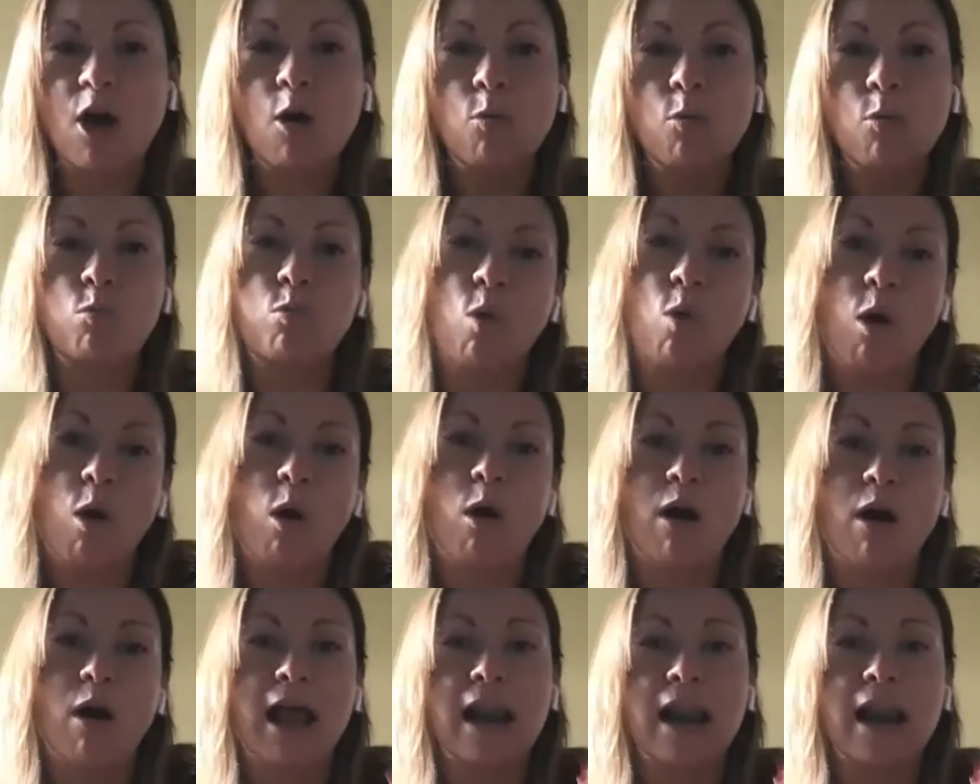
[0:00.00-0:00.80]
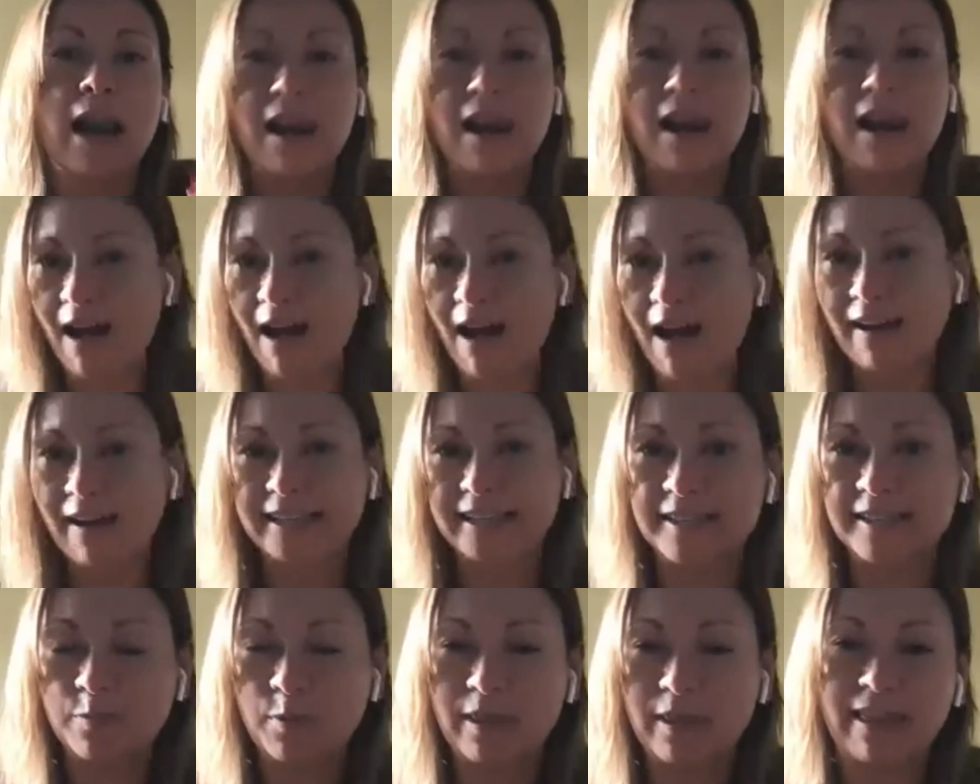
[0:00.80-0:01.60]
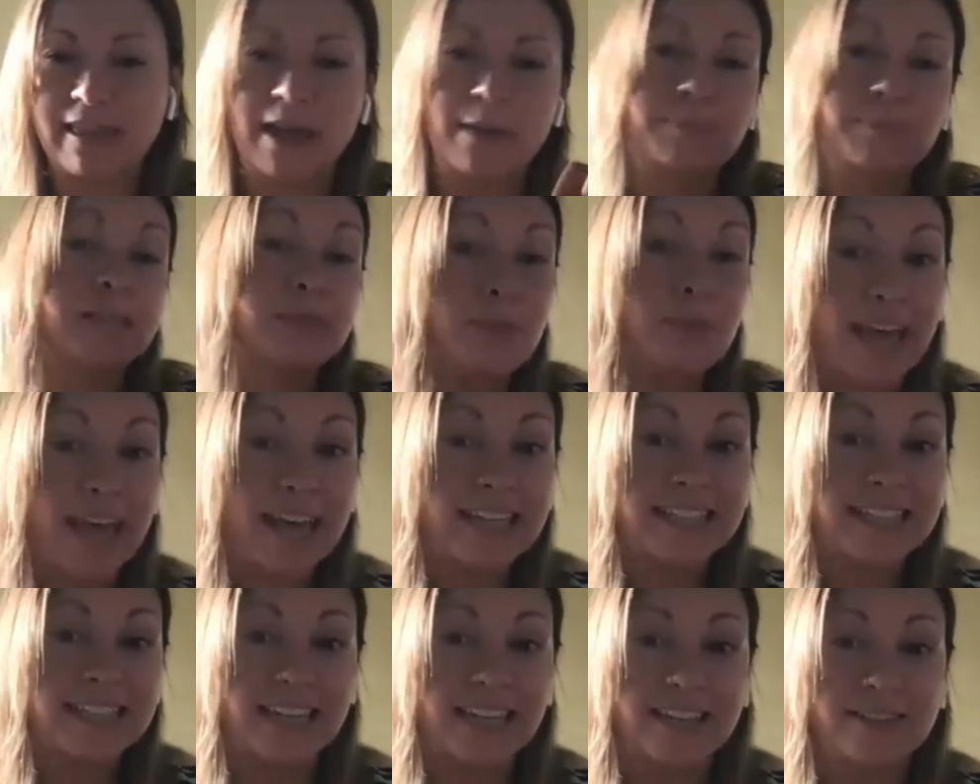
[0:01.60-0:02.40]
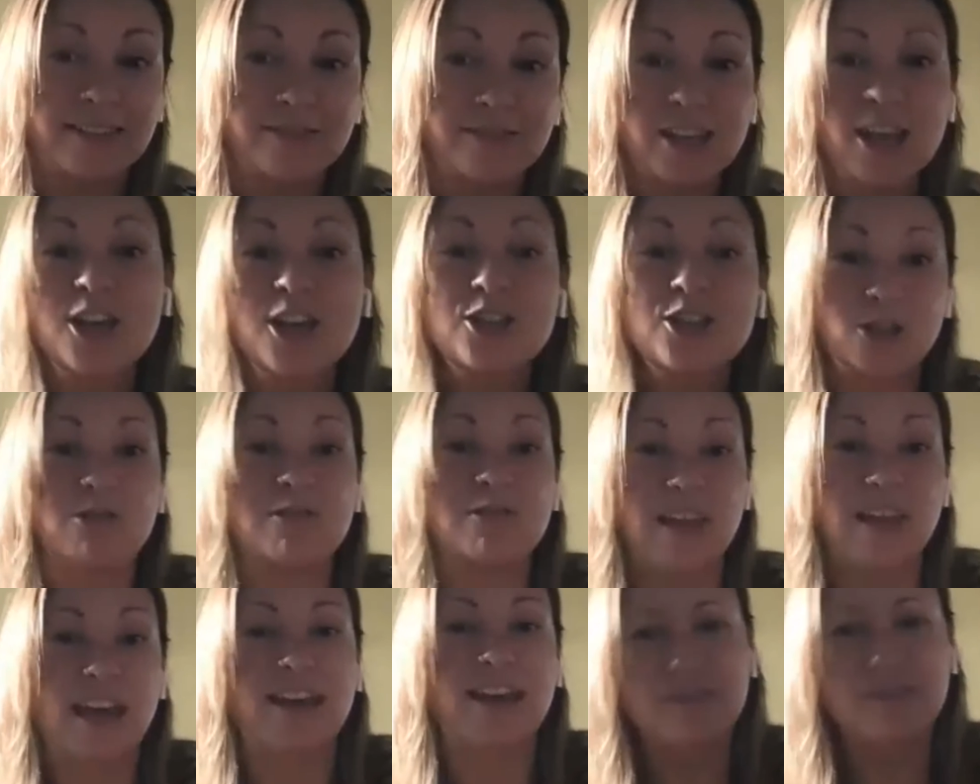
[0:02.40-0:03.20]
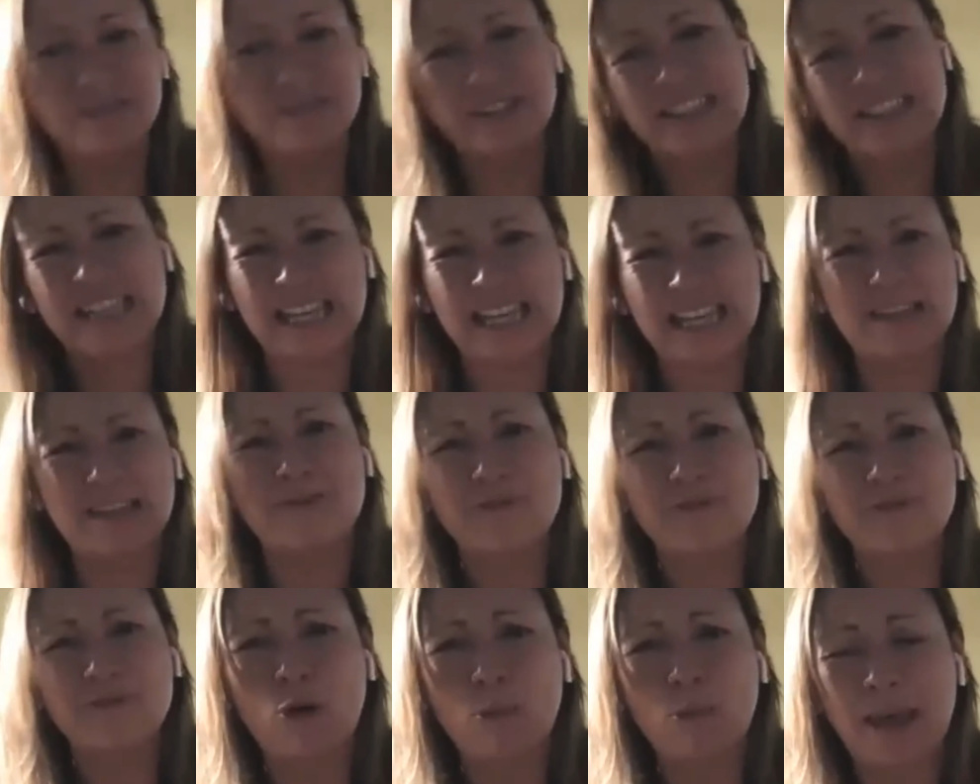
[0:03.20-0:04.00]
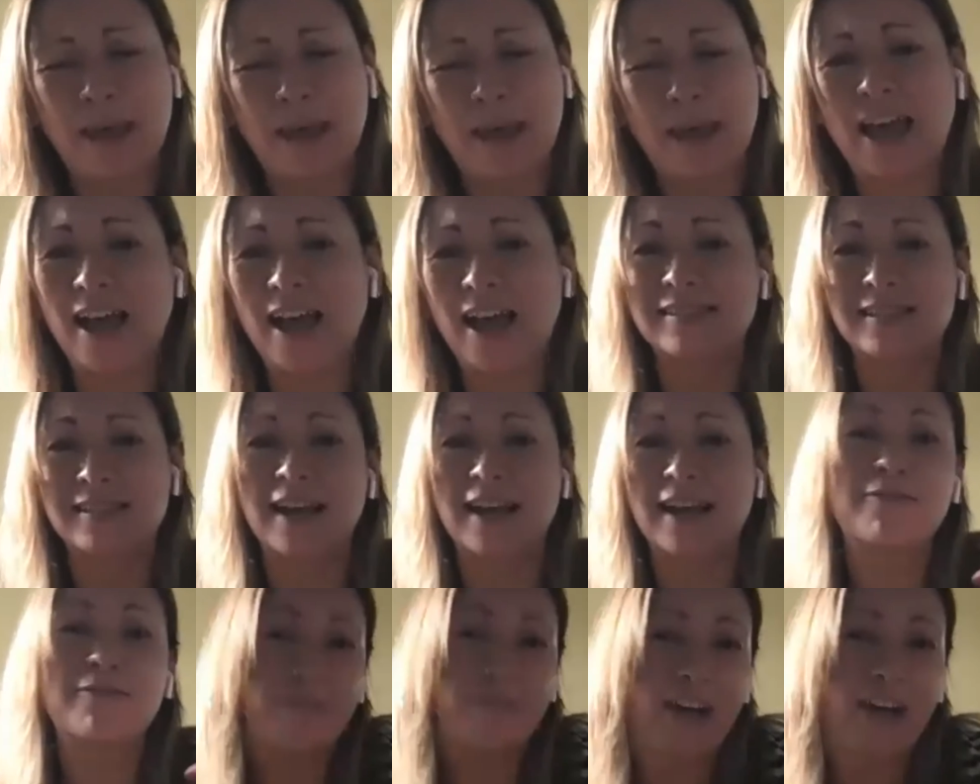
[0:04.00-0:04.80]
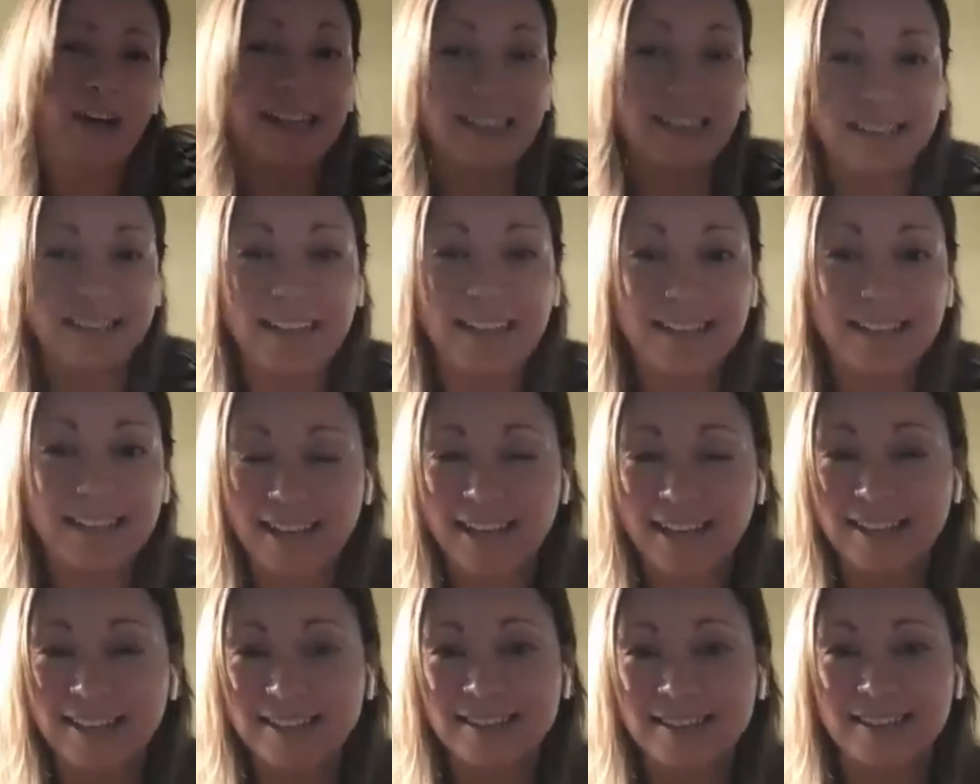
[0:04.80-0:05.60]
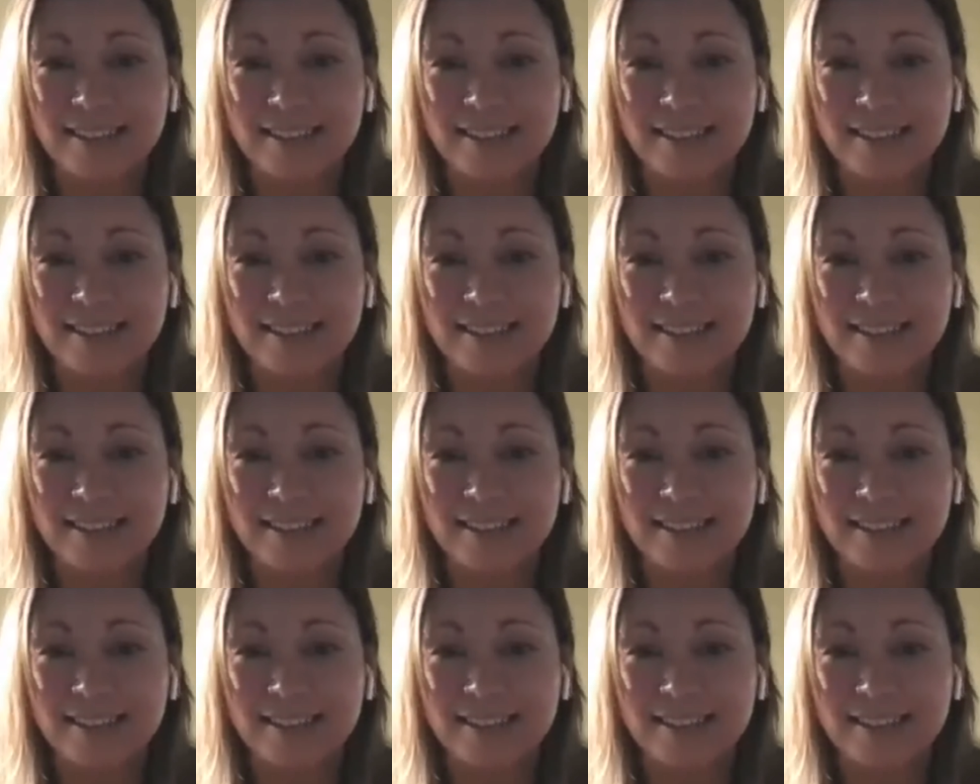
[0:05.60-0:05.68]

what aligns with their perspectives to then obviously inform it and validate it.